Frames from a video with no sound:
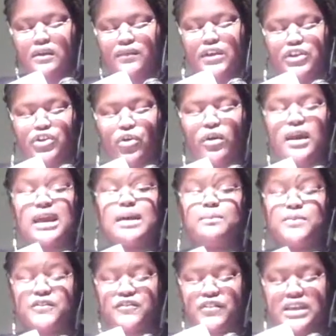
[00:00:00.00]
That your
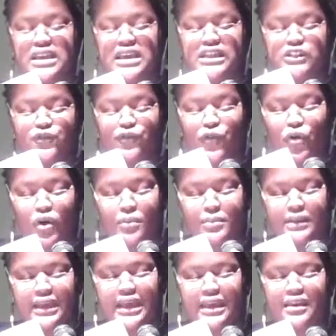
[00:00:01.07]
empathy is
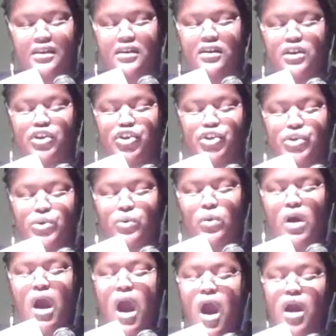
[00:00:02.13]
foreplay. You
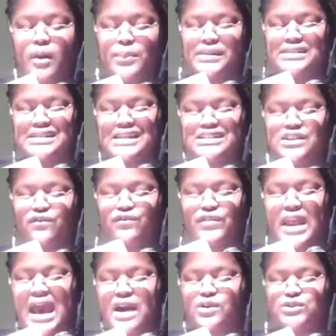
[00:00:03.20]
are a possessive
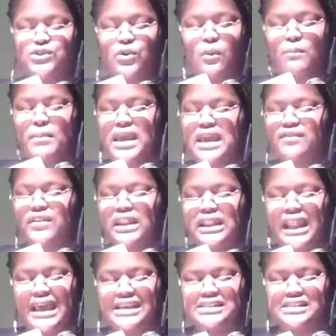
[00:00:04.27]
noun to a man that
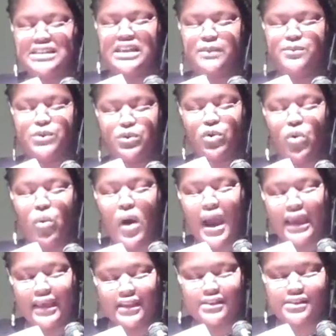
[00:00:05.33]
likes to keep you
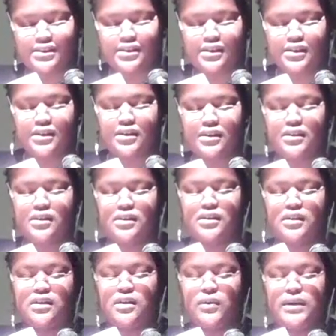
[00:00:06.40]
quiet.
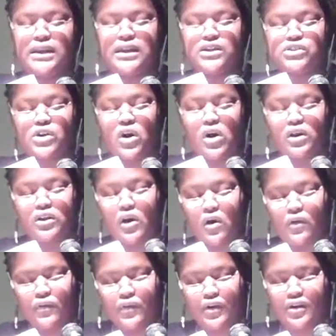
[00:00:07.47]
When it is
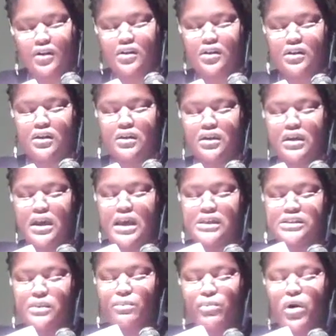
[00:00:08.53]
all over,
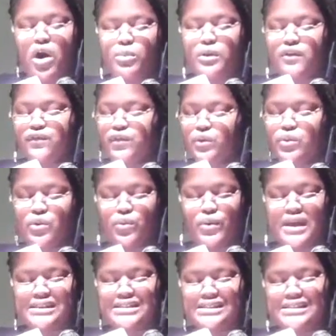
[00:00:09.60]
his embalming fluid will
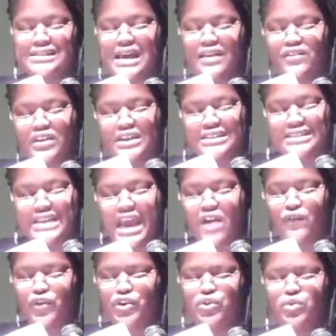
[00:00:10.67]
rest inside the
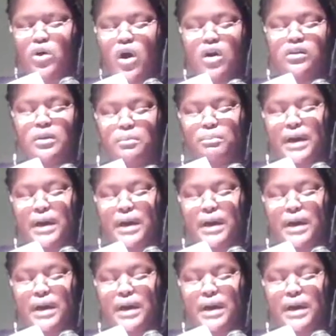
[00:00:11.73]
cadaver you call a